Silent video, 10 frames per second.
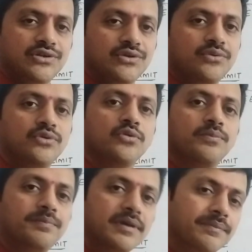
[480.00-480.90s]
you
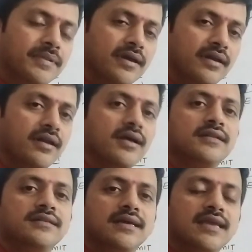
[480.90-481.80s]
to prepare
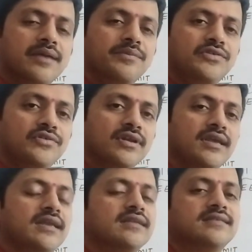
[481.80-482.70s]
the
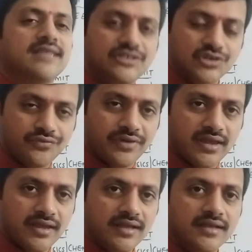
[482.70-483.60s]
chemistry in such a
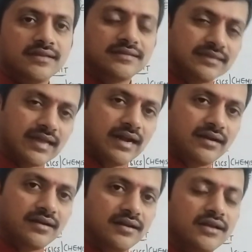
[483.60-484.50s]
way
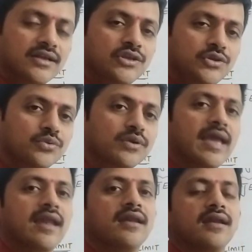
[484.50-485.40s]
that you
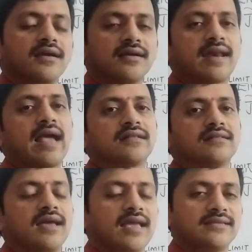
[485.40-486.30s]
can crack
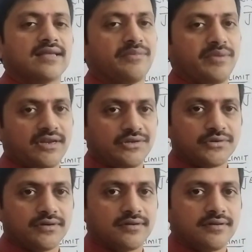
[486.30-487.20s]
the examination.